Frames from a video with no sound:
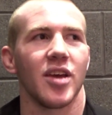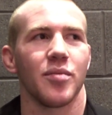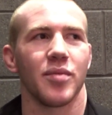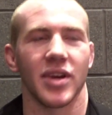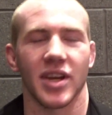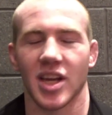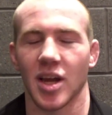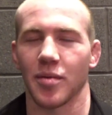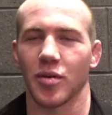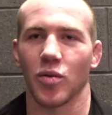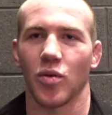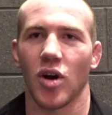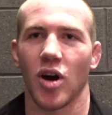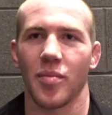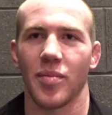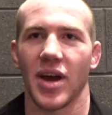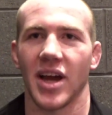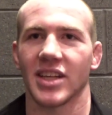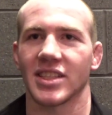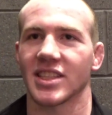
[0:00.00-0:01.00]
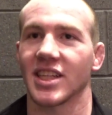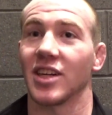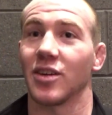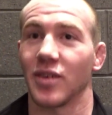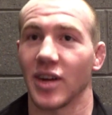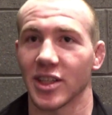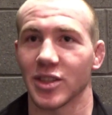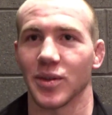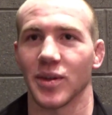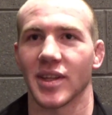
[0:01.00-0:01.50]
me to come to Wabash, get to
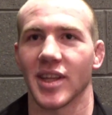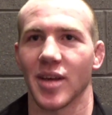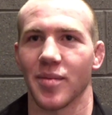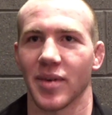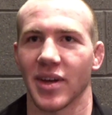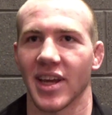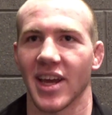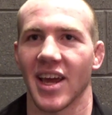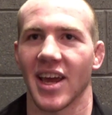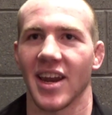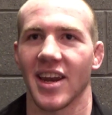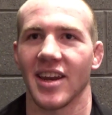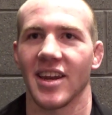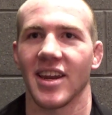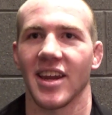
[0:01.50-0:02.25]
wrestle with them again,